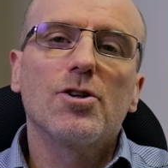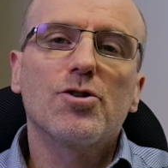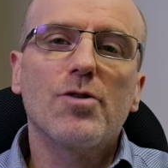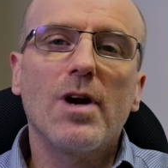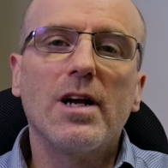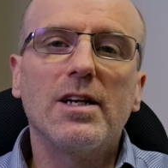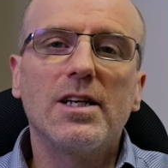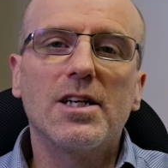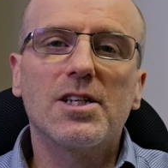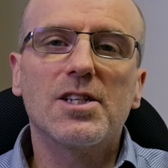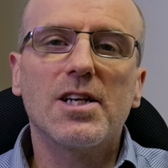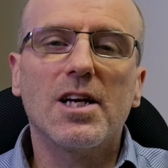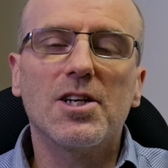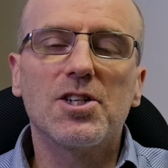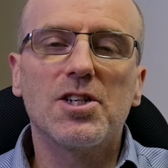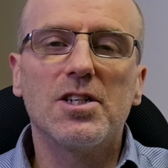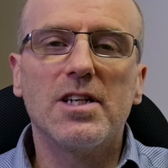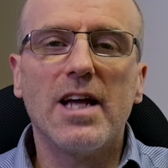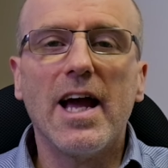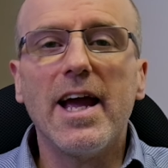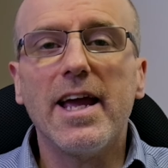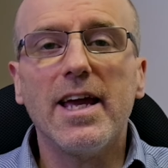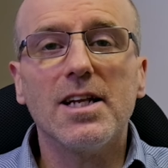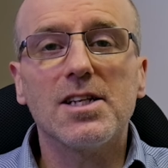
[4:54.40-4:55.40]
Training
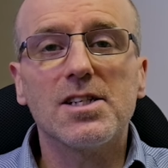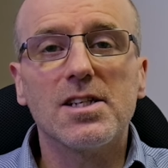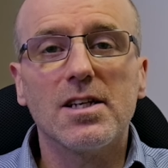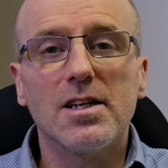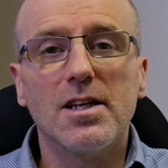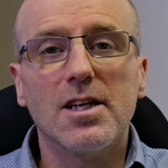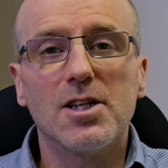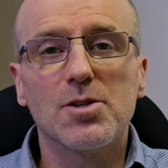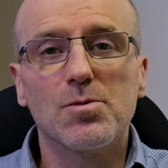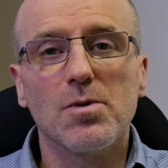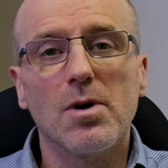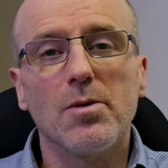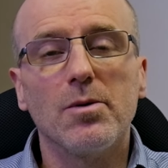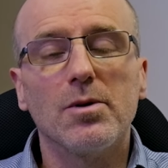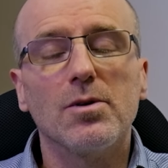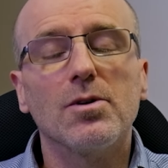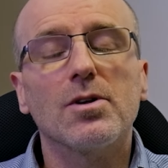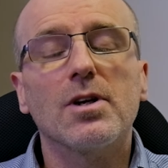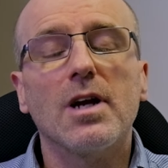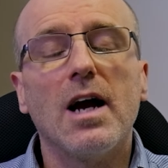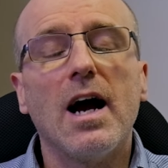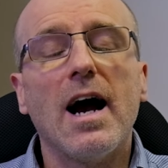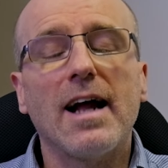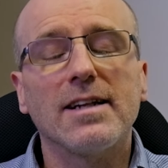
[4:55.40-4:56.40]
session 8 is where we
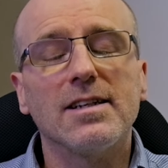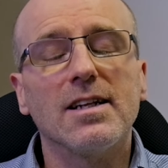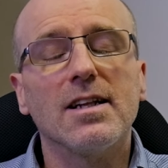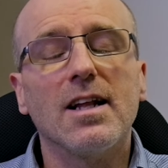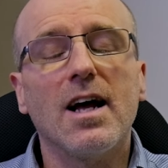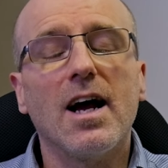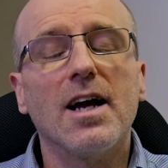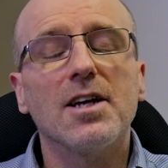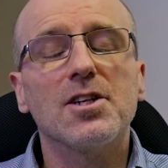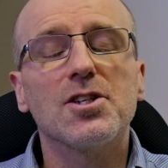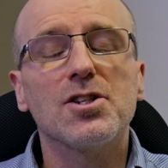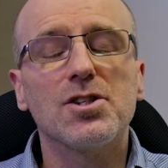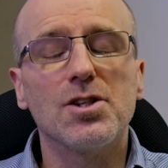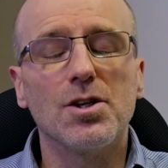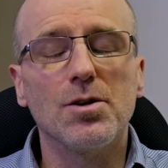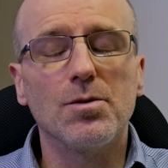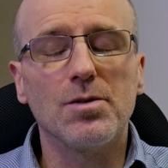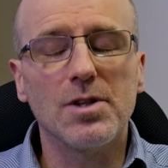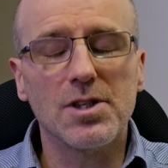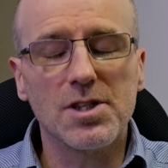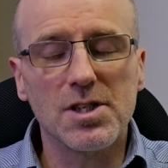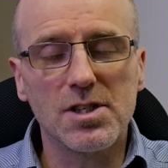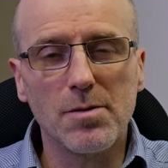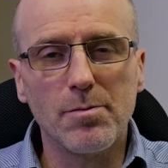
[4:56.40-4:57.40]
look at Analyze 2.
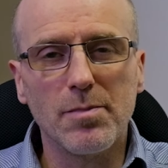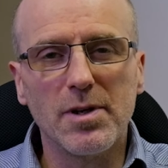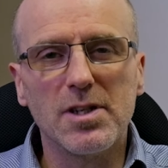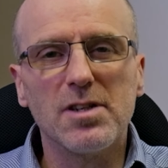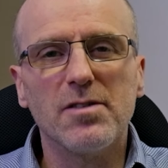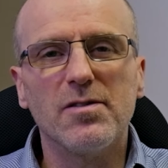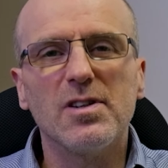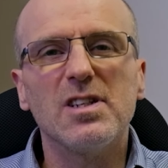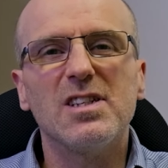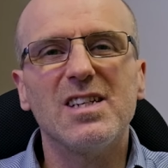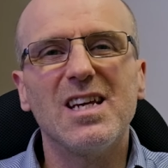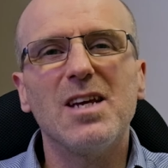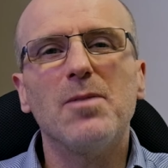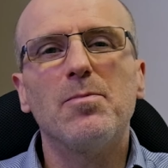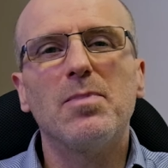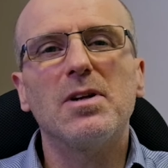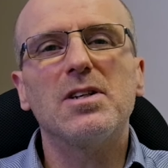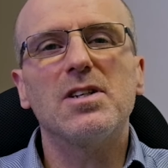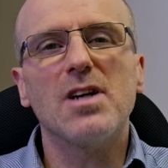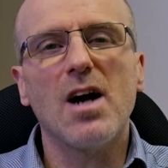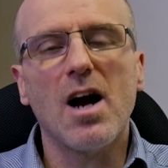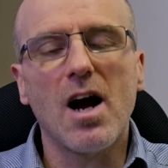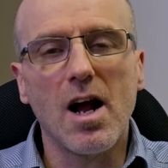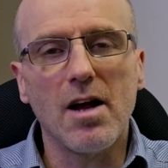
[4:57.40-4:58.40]
This is a bit of a deeper
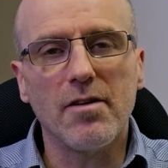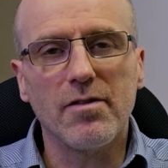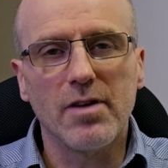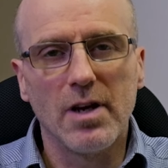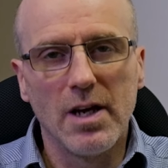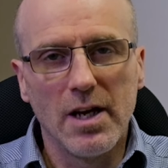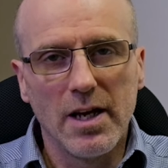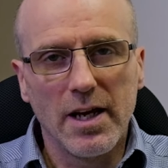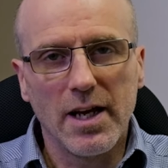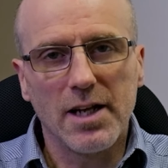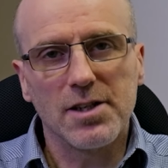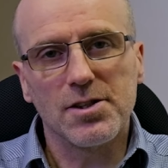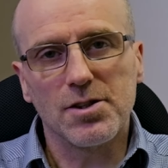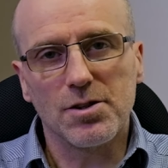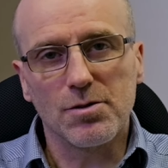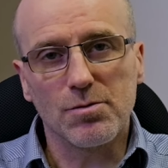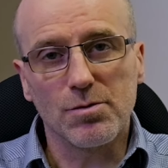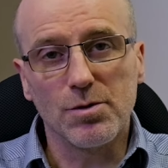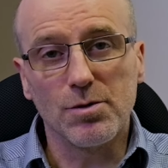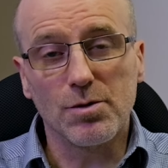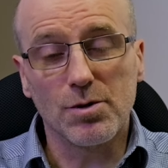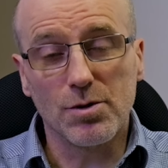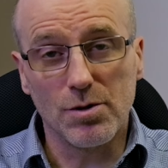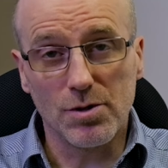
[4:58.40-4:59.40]
dive into the
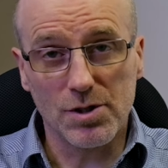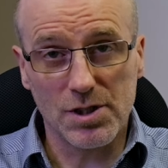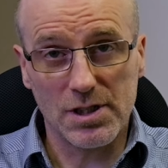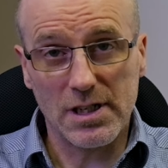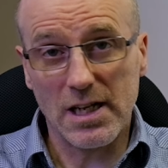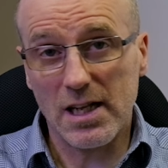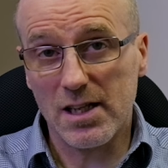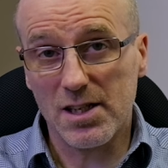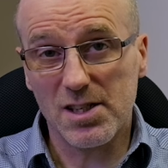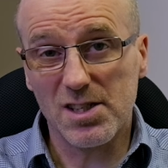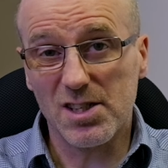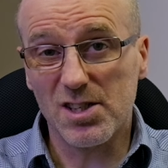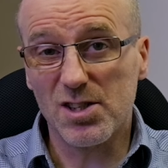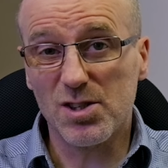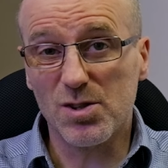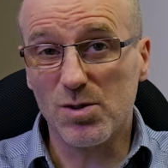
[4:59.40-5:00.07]
root cause analysis